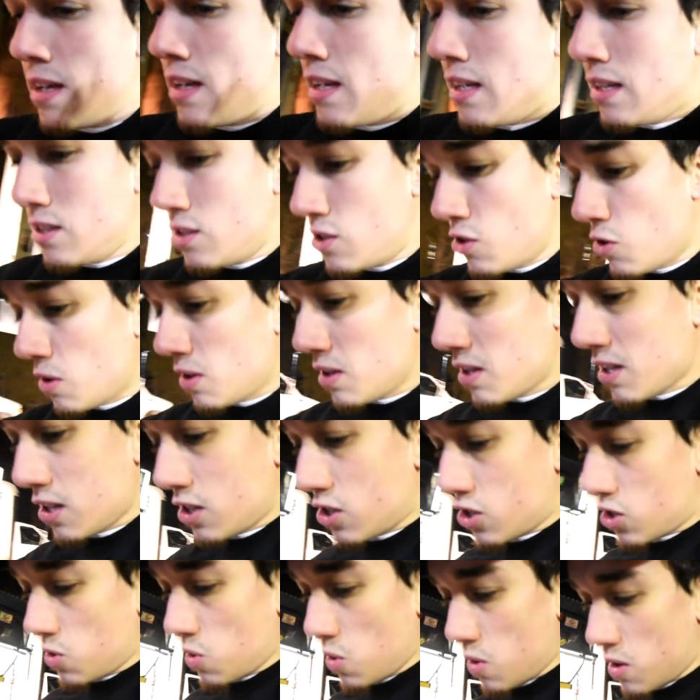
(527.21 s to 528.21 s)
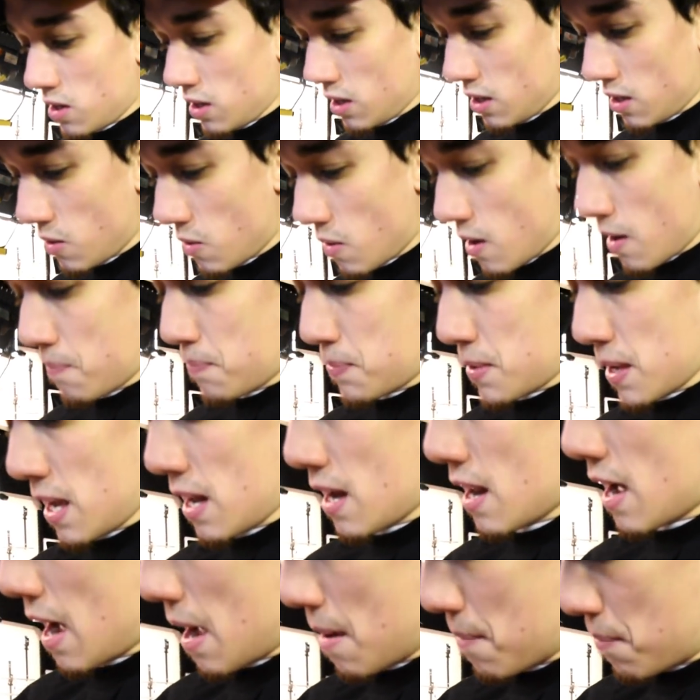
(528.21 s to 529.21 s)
enjoyed this short little update.